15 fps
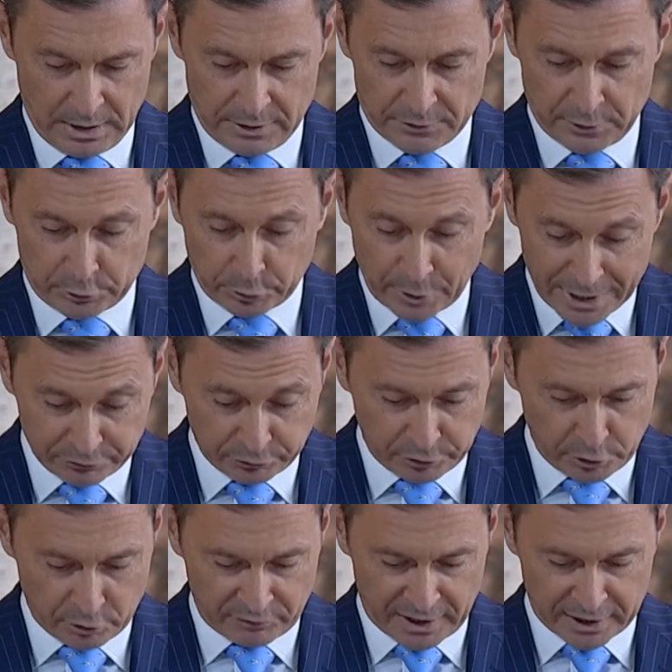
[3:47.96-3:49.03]
The
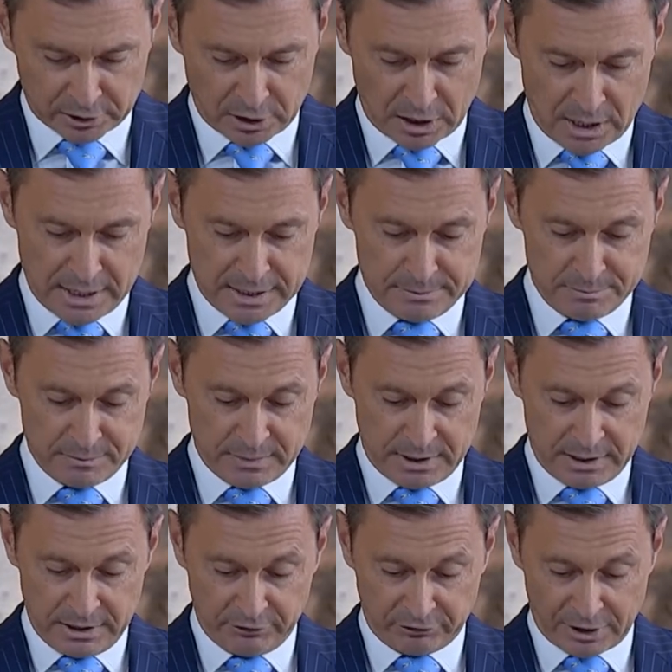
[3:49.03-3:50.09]
tragedy of our time
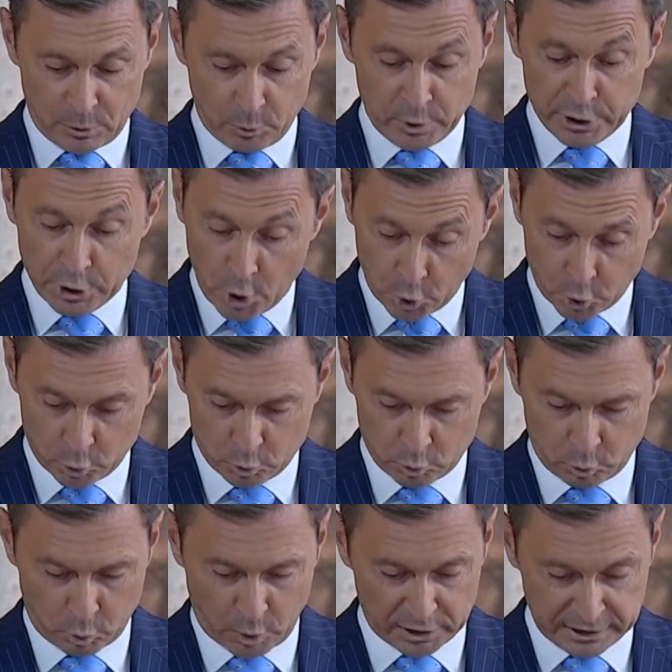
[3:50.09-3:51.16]
is that we know
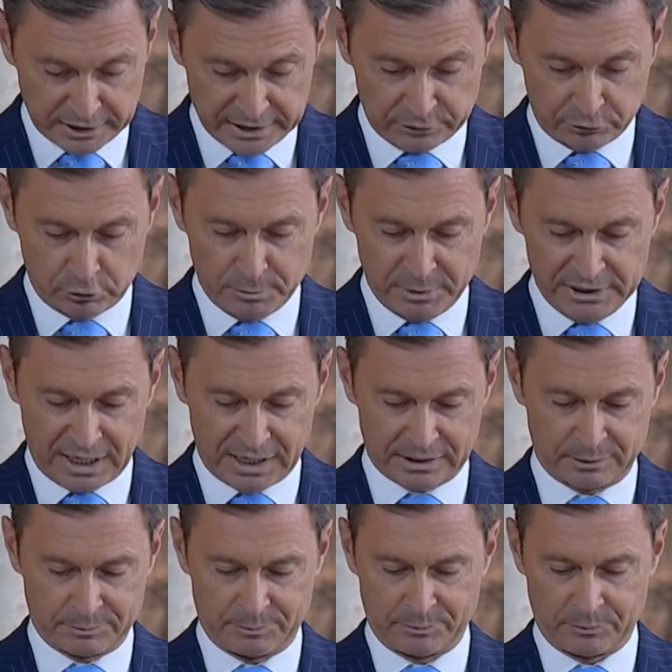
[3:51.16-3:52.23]
what needs to be done,
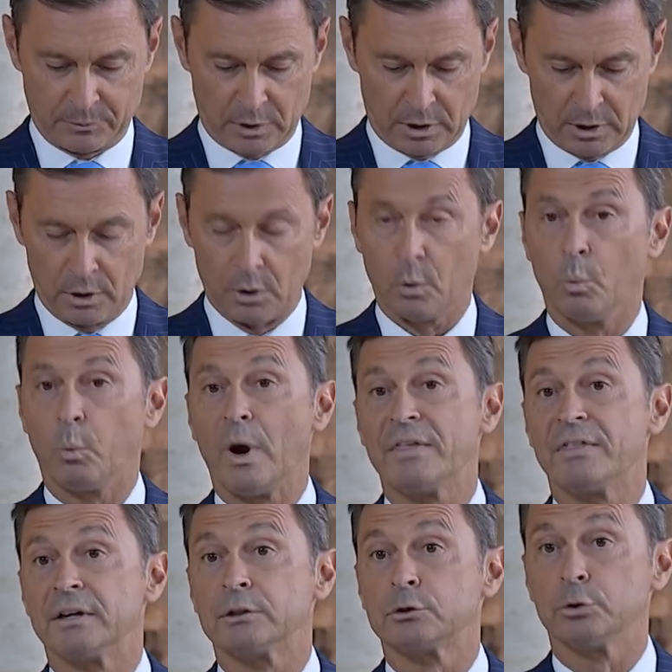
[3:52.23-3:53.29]

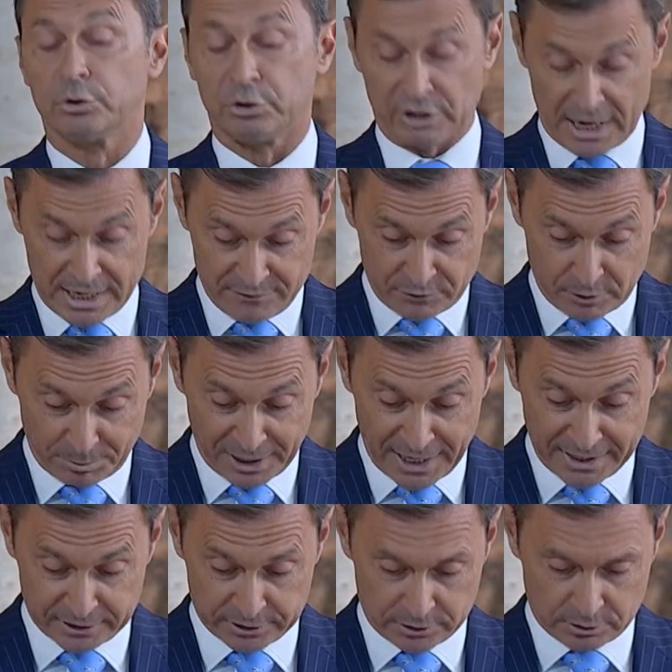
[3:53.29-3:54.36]
whether to save the
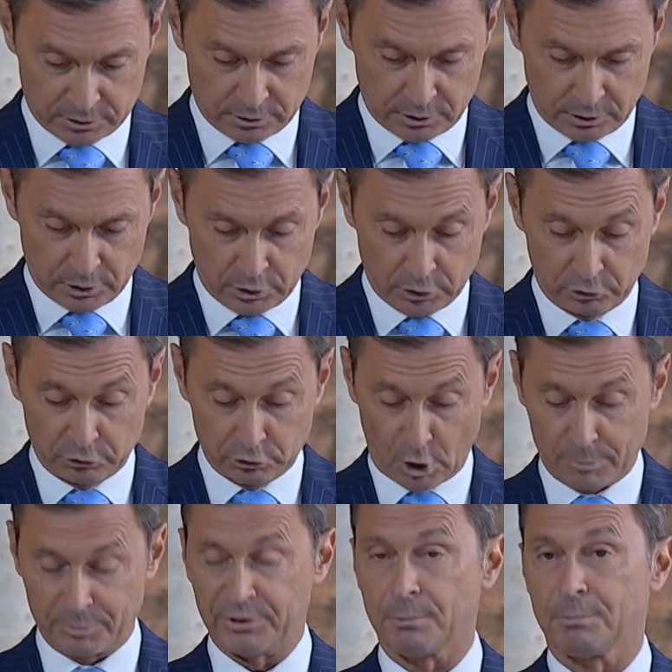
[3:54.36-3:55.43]
planet,
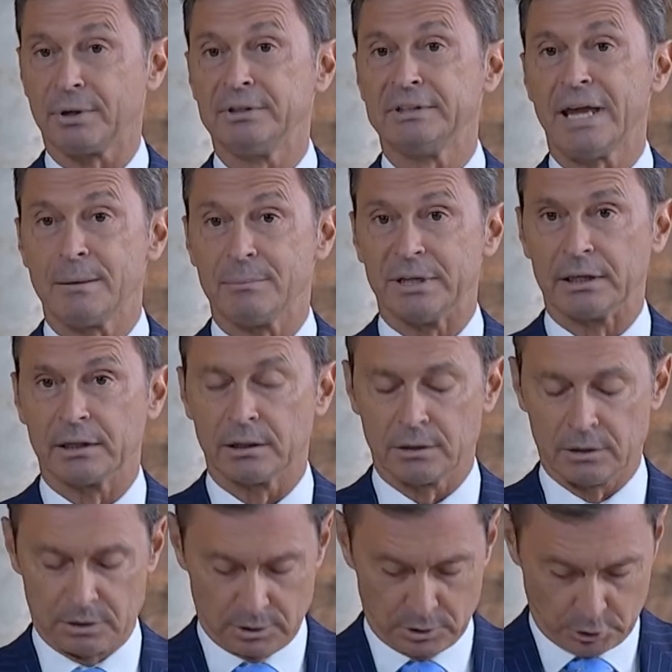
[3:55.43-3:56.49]
stop the pandemic,
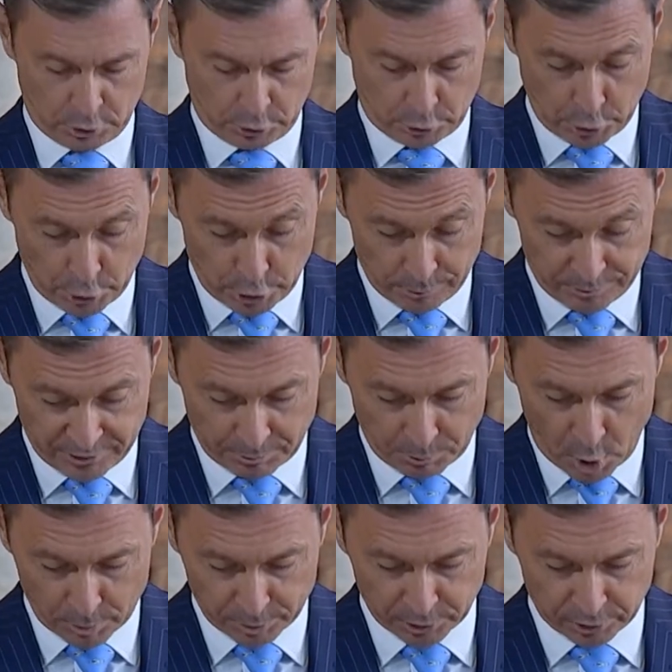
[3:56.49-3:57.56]
curb the
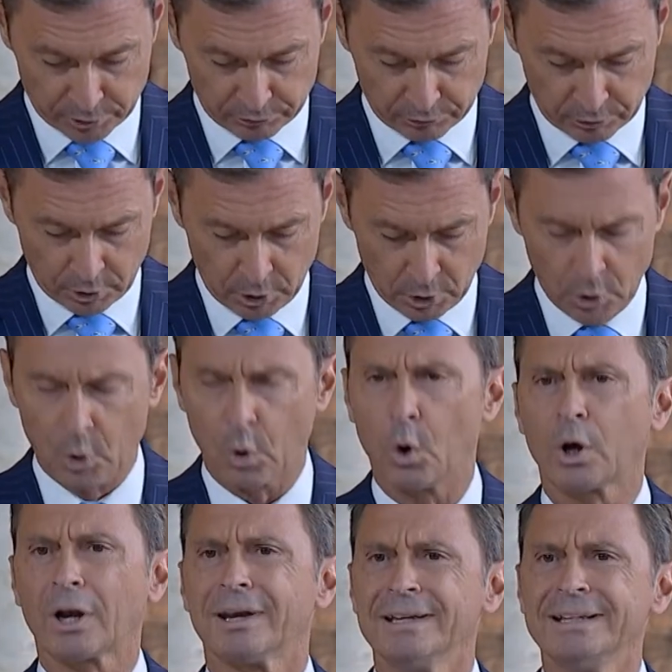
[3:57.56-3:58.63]
populace, or
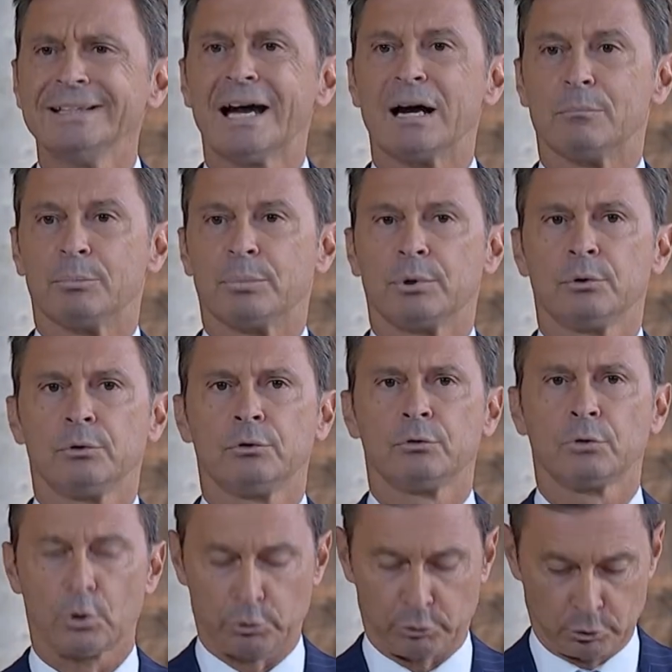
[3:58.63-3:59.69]
clean up
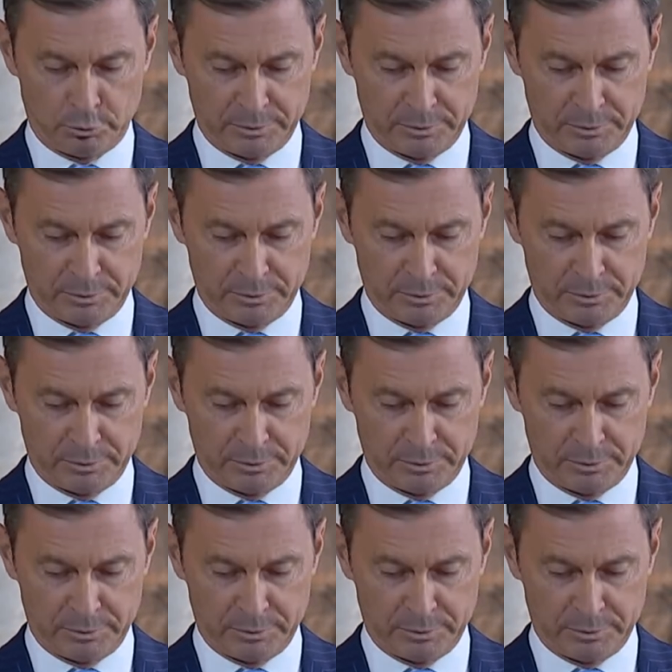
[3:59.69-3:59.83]
social